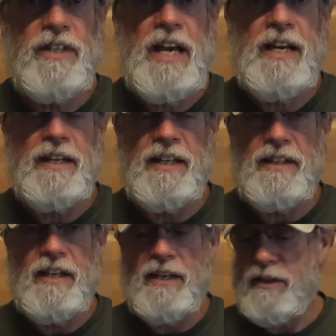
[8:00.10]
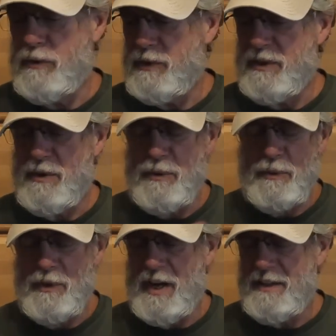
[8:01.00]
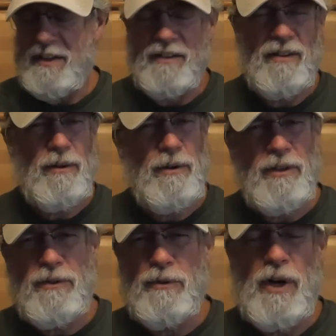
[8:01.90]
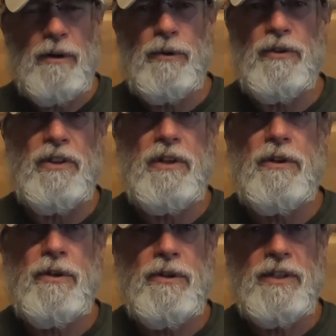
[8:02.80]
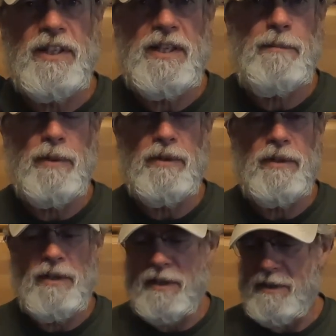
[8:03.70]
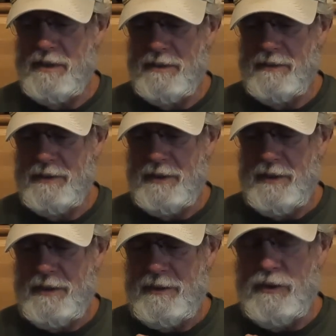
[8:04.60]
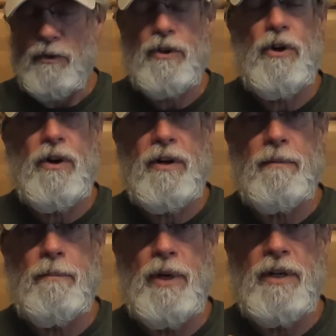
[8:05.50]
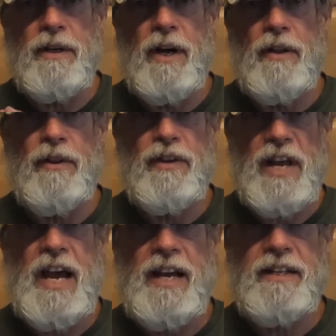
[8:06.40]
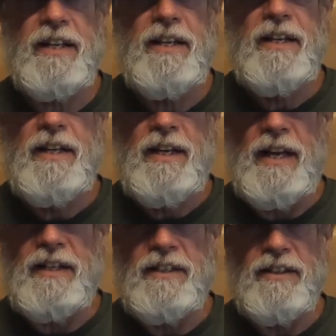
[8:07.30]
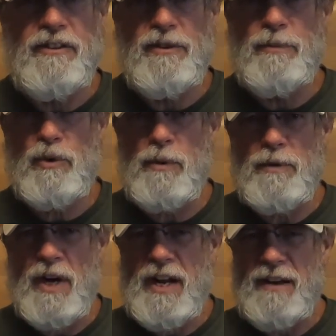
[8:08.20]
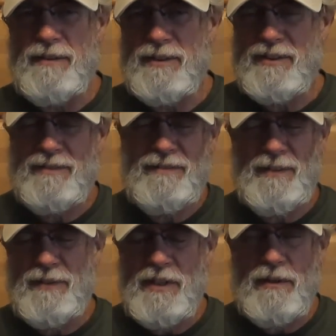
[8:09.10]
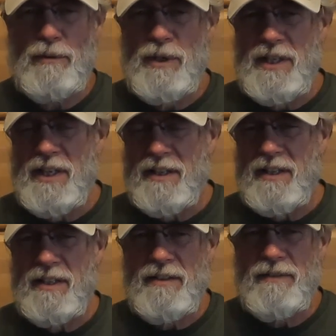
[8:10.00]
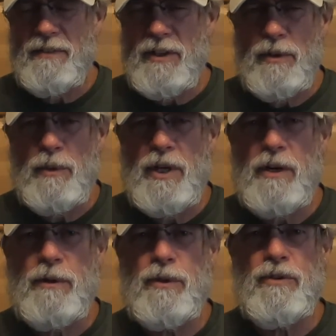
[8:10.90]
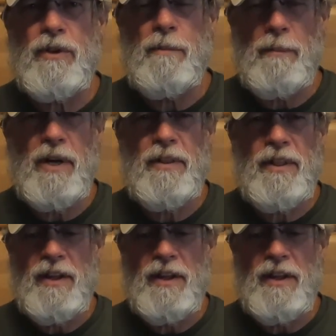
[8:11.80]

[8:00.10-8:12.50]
that, and then I only owe, I think, $32 a year to keep it, you know, current. But other than that, and the subscription I have is $53 a month,